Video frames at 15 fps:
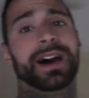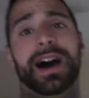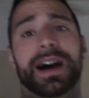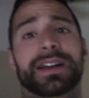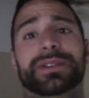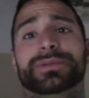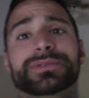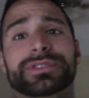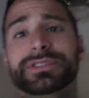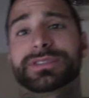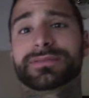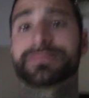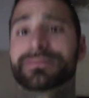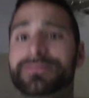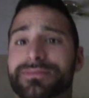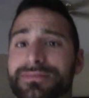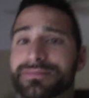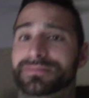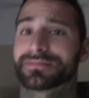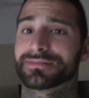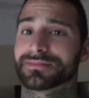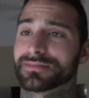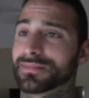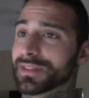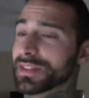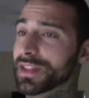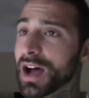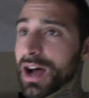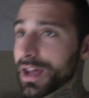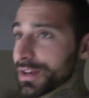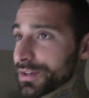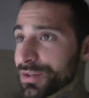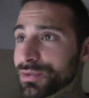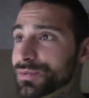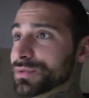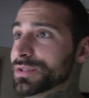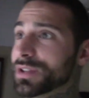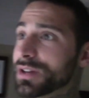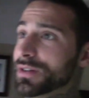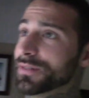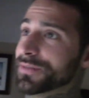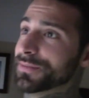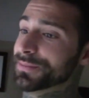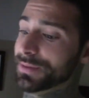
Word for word: I don't just not do stuff